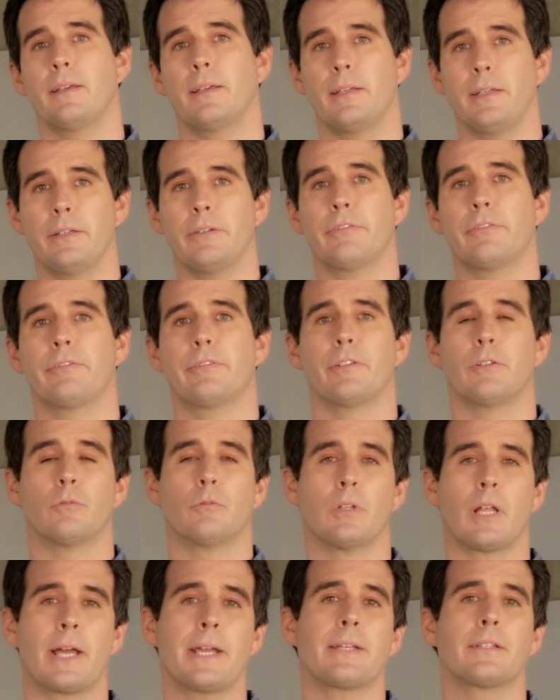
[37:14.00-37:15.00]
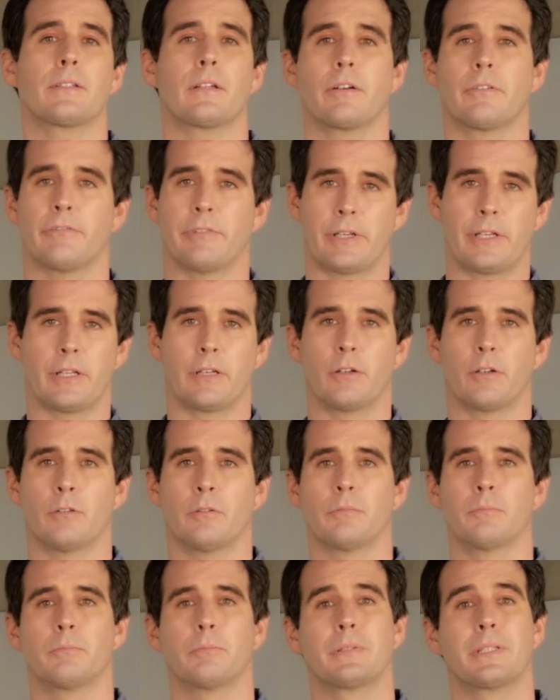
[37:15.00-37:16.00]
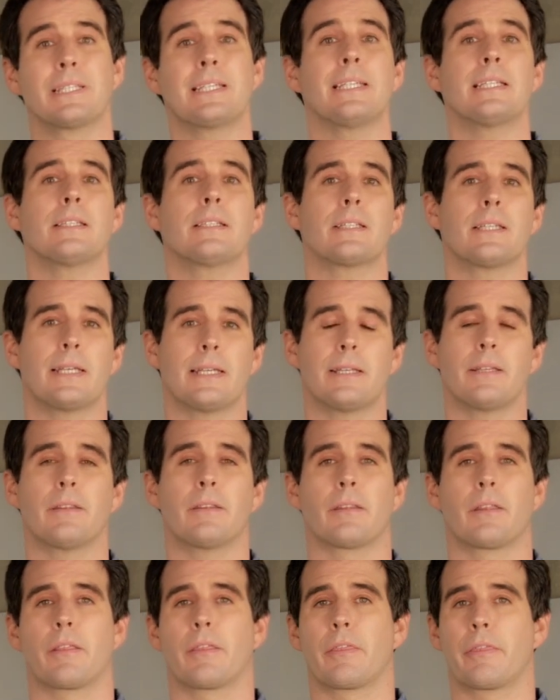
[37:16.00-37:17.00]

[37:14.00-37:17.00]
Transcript: If you liked our video, please hit the